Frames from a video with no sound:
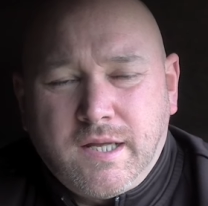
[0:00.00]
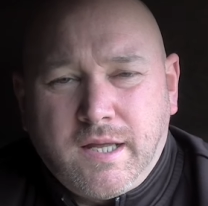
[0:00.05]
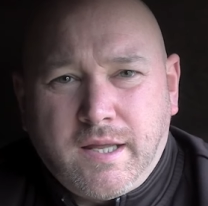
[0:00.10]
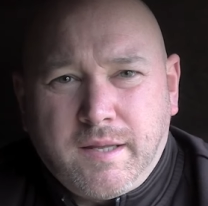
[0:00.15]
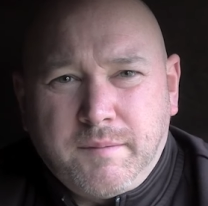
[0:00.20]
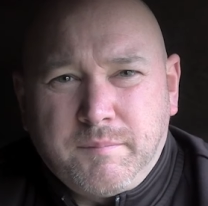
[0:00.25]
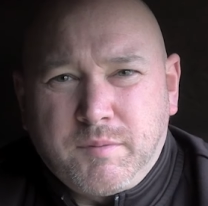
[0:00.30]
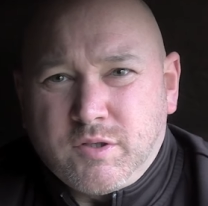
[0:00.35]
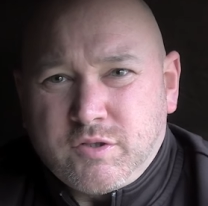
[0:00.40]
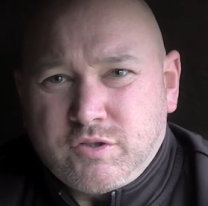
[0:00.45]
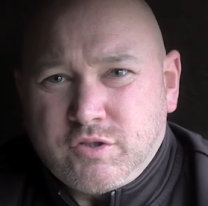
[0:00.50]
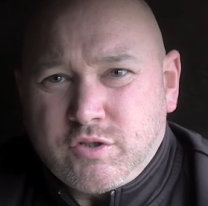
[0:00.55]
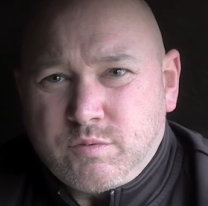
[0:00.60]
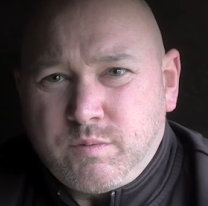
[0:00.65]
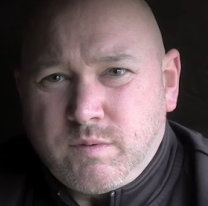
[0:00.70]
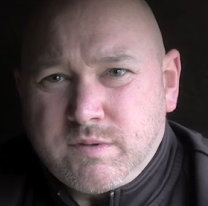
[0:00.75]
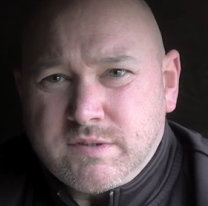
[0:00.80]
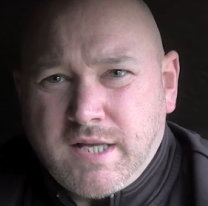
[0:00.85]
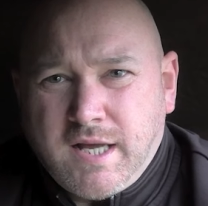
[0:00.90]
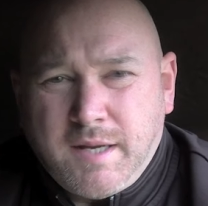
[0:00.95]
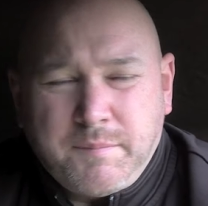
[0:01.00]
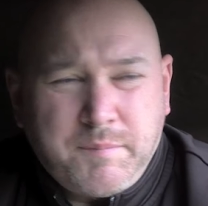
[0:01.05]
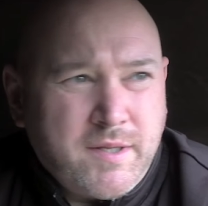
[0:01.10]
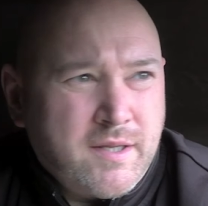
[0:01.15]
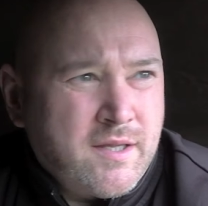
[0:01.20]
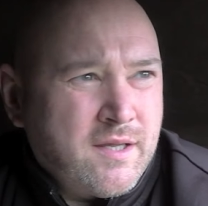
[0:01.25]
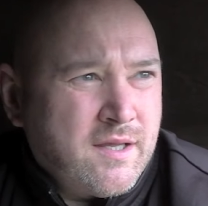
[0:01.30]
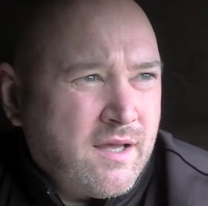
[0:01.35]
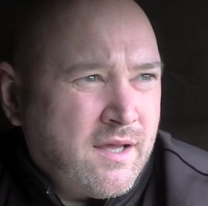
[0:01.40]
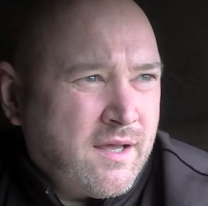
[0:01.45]
But I just wasn't
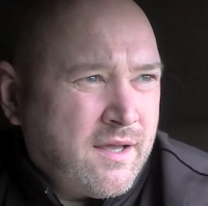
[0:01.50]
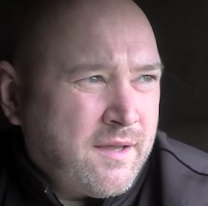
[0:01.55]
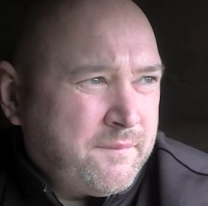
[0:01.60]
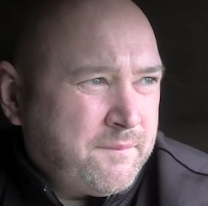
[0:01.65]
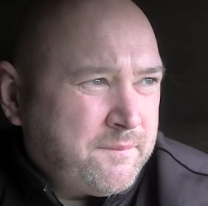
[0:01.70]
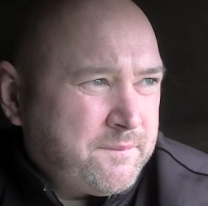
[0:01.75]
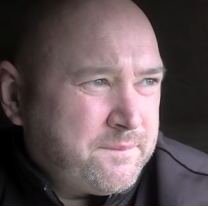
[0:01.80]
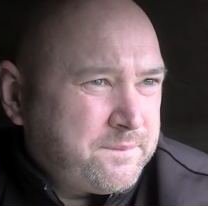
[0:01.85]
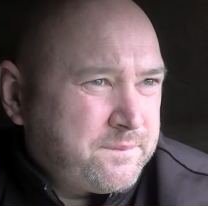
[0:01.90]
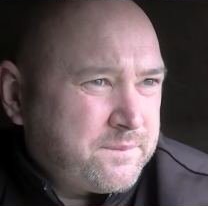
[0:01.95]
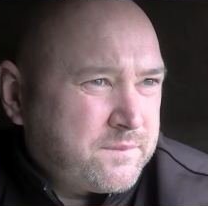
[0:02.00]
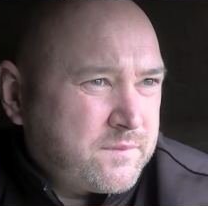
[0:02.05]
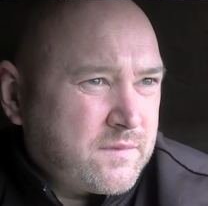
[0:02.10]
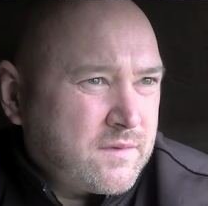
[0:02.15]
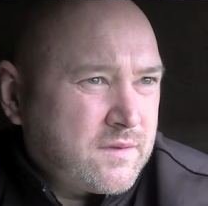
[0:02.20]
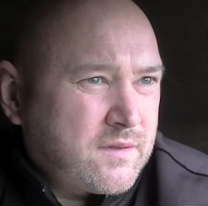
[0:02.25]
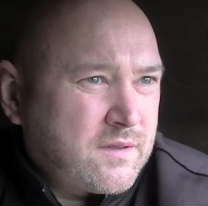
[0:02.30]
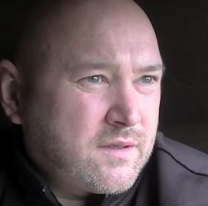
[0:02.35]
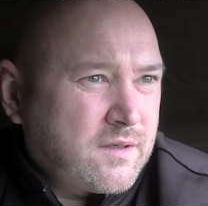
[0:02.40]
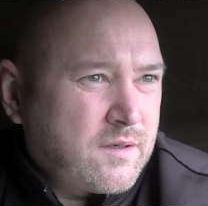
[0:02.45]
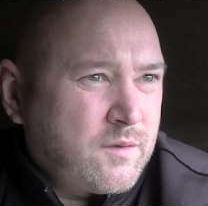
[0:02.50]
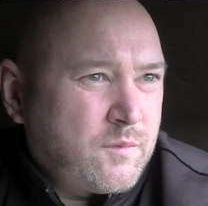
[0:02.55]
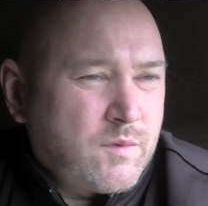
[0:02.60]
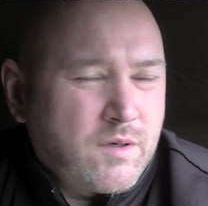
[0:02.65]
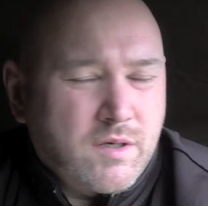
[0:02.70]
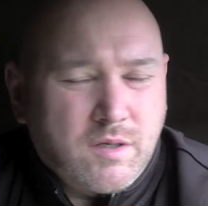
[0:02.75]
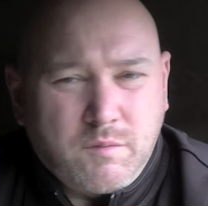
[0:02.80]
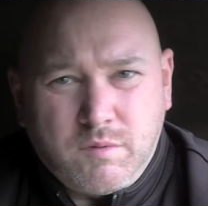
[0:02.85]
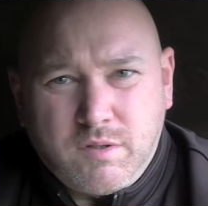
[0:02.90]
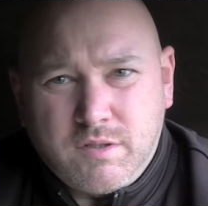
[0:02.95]
happy
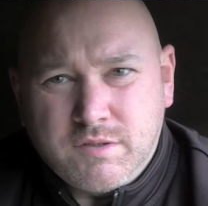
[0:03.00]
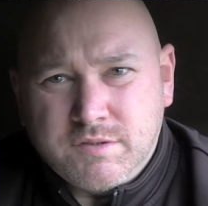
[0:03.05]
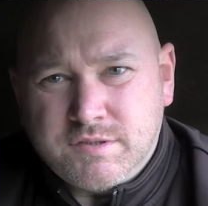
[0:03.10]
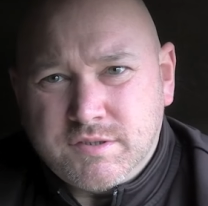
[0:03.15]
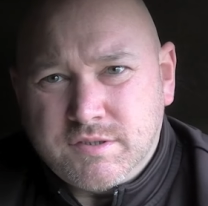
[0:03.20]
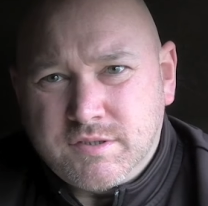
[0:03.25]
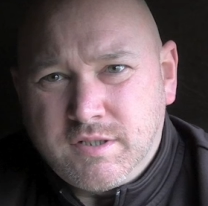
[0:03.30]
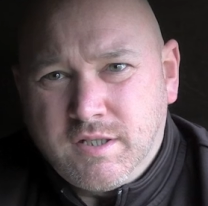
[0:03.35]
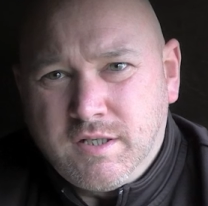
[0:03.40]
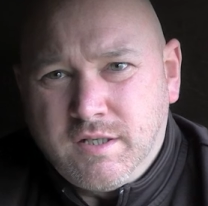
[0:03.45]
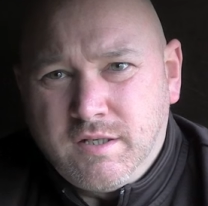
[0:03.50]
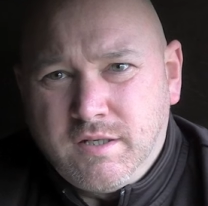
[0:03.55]
where I was.